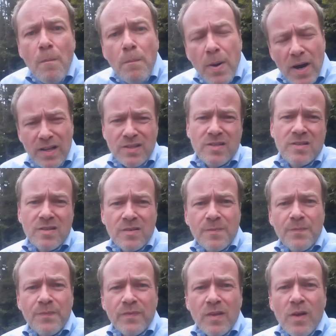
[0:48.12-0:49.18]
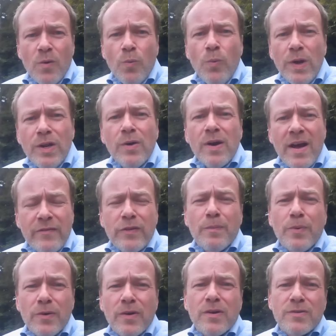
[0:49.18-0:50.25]
But we don't have to
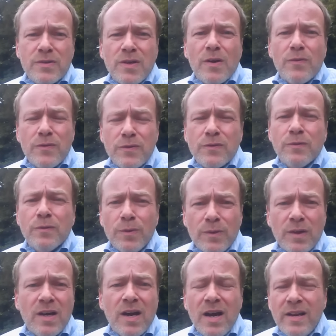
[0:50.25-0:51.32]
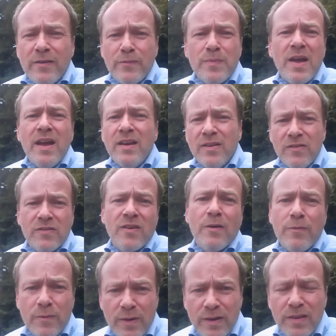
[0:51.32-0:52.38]
put ourselves through the kind of pain and
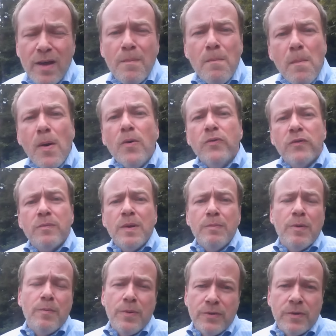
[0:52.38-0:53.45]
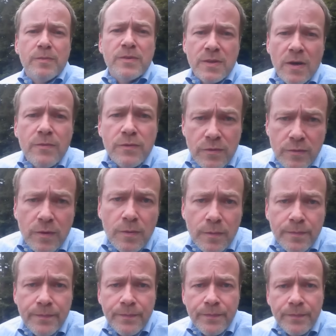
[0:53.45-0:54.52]
suffering that most people put themselves through.
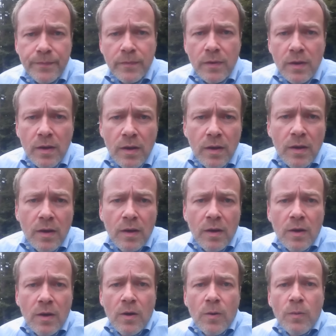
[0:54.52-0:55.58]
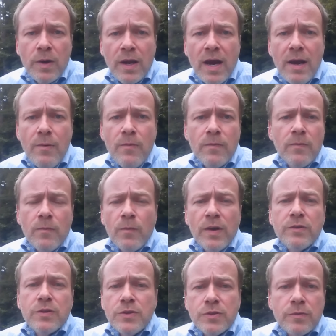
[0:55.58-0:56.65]
When I
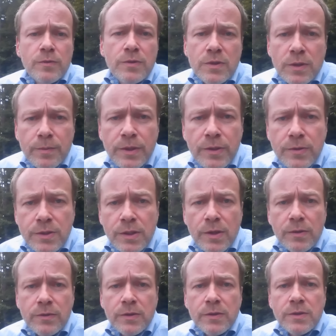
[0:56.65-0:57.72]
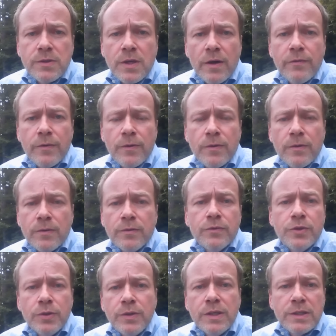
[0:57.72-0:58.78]
went to Jerusalem years ago to discover
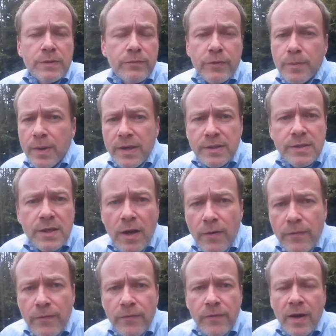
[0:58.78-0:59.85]
Judaism for myself,